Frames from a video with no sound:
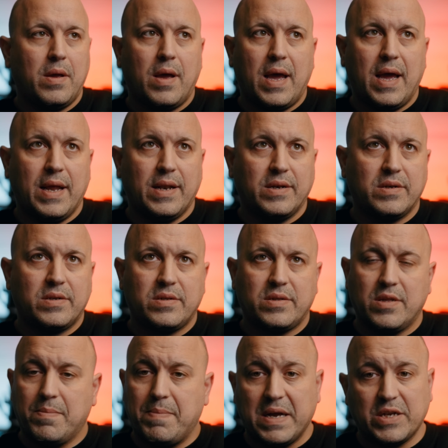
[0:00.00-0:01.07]
and
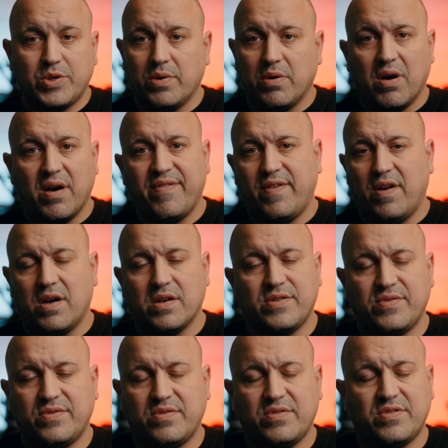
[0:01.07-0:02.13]
the battery life
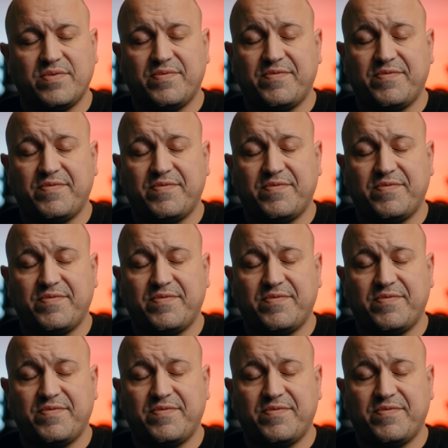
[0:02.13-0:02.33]
lasts